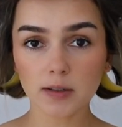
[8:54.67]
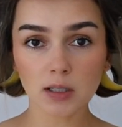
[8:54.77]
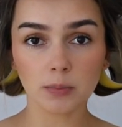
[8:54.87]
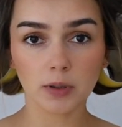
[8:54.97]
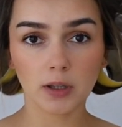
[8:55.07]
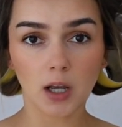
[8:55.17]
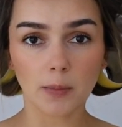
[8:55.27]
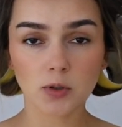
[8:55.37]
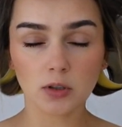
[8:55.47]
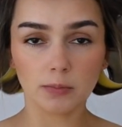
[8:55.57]
is completely
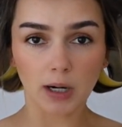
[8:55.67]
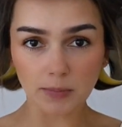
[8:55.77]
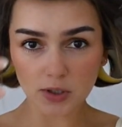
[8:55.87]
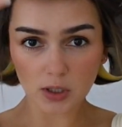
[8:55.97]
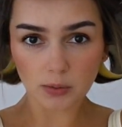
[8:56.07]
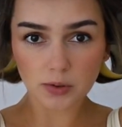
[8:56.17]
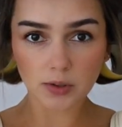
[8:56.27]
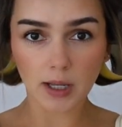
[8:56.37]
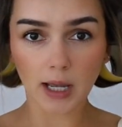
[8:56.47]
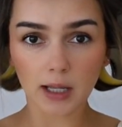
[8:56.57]
optional, but I'm just going
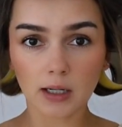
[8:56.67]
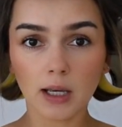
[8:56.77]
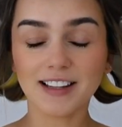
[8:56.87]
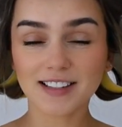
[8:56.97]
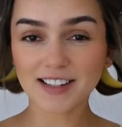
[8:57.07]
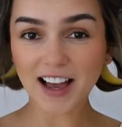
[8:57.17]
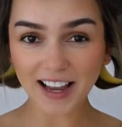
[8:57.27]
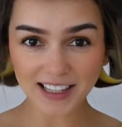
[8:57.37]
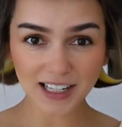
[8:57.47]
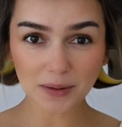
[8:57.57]
to add a
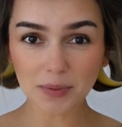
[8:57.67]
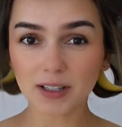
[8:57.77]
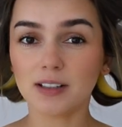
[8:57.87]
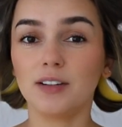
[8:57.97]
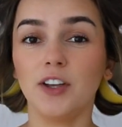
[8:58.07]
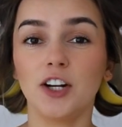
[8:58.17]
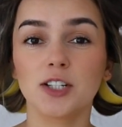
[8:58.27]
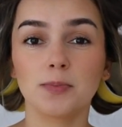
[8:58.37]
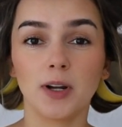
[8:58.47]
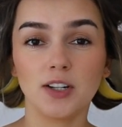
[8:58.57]
tiny bit of
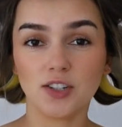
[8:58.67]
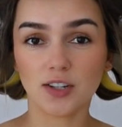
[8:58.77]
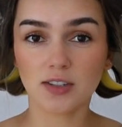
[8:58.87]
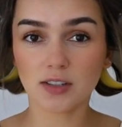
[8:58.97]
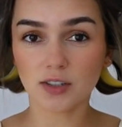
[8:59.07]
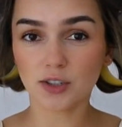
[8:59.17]
hairspray just